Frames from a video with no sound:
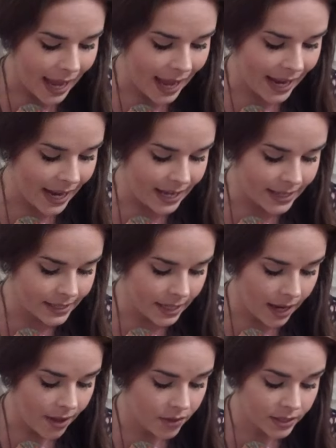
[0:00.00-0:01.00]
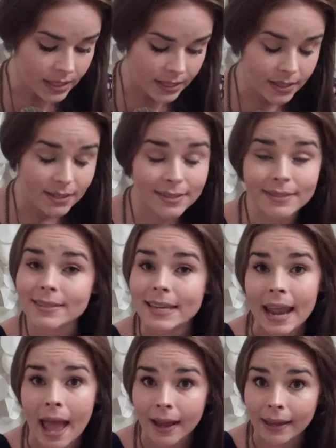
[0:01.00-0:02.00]
and uh, this is a
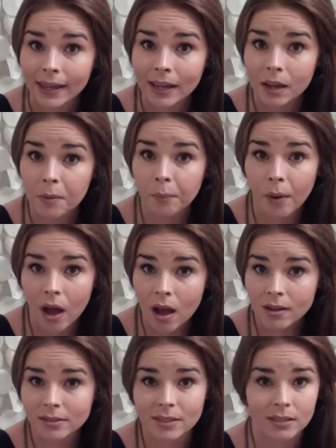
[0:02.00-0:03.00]
snacking box.